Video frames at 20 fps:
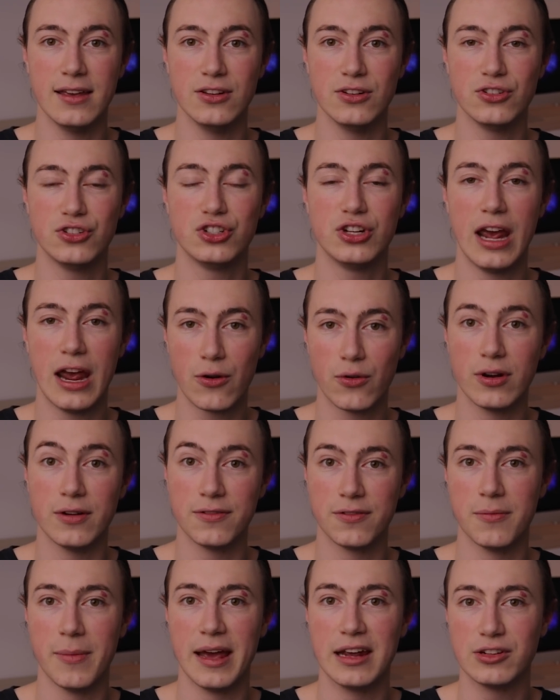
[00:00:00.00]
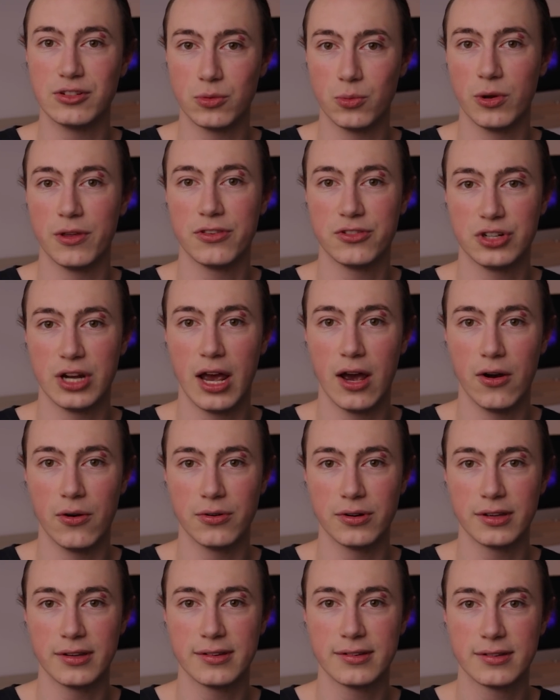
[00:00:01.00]
share information with
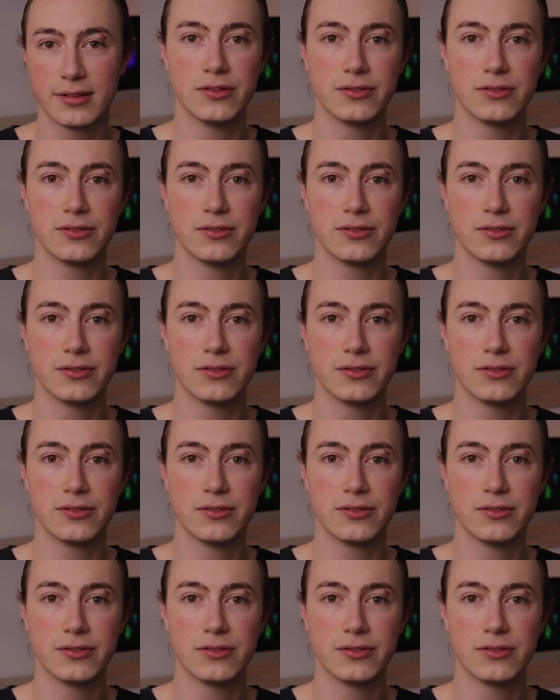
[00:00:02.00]
shareholders.